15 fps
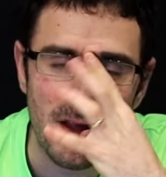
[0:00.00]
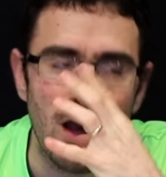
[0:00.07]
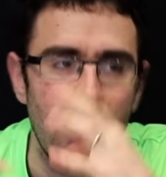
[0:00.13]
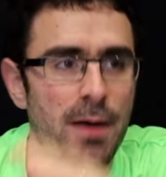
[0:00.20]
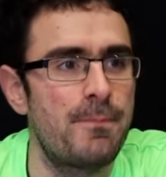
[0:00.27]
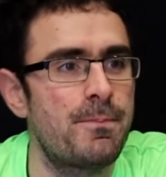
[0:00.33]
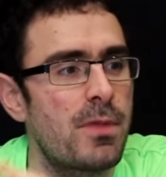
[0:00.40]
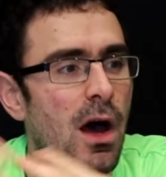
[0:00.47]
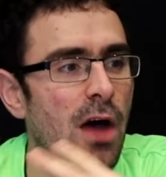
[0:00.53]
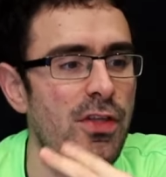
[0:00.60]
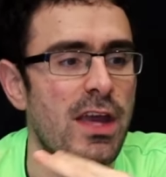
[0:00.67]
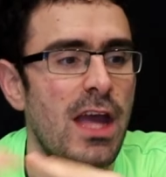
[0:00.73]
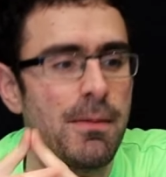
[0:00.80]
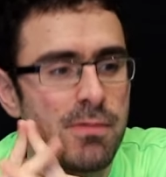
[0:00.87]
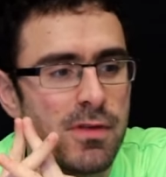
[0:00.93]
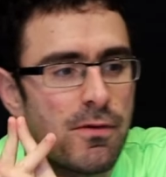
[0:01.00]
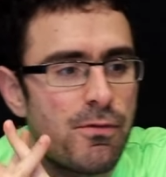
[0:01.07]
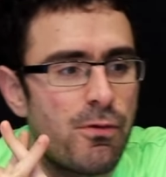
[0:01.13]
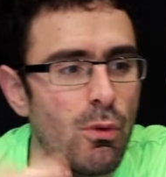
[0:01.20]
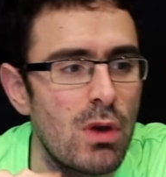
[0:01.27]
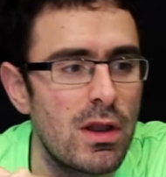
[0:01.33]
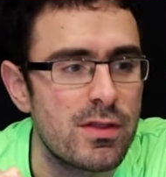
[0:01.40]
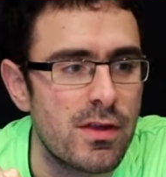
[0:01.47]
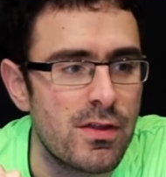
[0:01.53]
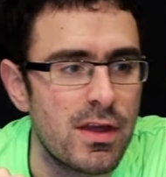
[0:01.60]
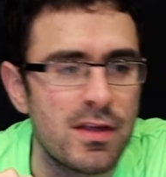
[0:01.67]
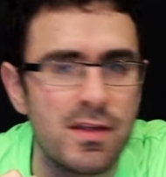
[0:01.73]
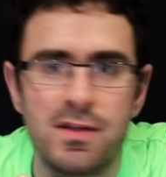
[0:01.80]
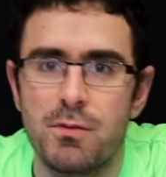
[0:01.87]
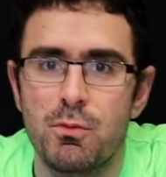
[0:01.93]
Other games that fall into
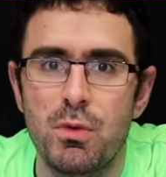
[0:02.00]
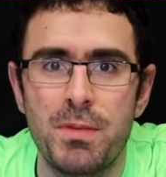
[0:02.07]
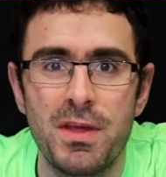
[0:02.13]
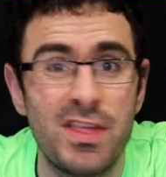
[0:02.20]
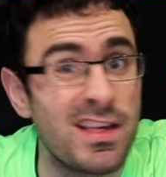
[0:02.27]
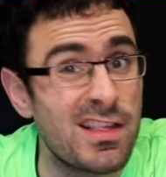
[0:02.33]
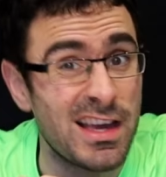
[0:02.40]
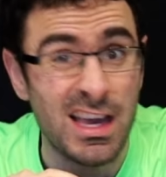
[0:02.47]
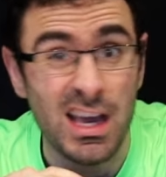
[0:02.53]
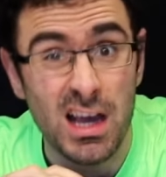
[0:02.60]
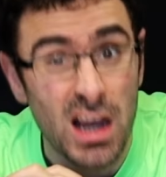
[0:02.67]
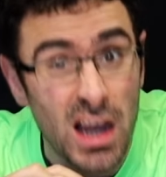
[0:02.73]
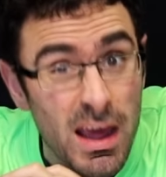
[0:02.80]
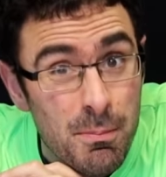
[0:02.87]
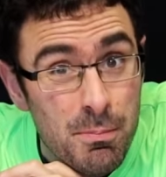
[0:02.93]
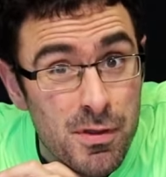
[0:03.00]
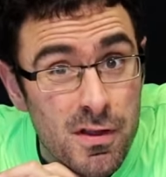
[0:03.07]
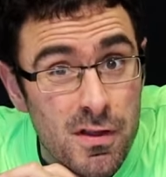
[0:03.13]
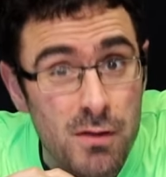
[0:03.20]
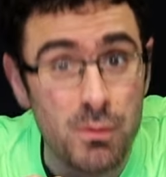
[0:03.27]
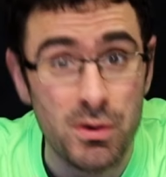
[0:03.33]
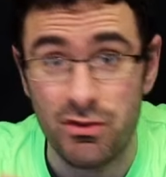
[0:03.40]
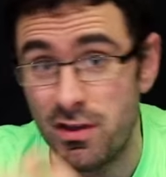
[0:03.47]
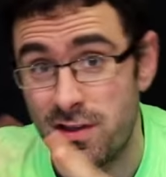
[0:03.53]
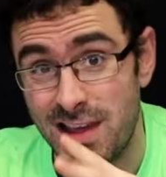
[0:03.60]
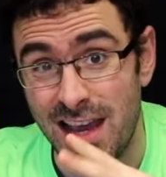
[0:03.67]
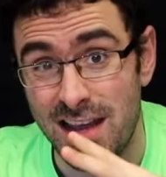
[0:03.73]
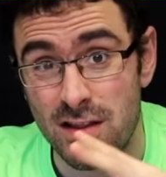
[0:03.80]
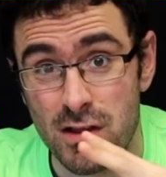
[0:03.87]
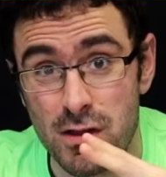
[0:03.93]
this would be things like Eclipse, which is
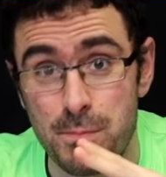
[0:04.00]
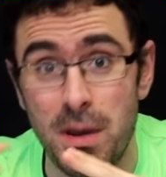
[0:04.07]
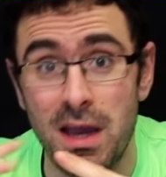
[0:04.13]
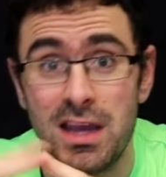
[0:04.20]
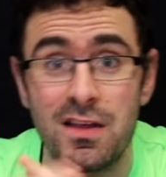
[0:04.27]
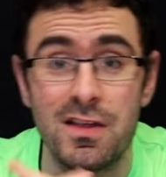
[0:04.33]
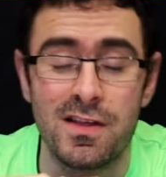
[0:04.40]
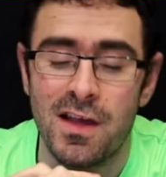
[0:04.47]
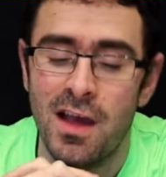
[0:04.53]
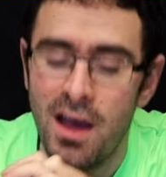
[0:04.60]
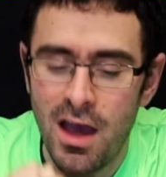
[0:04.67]
set in space.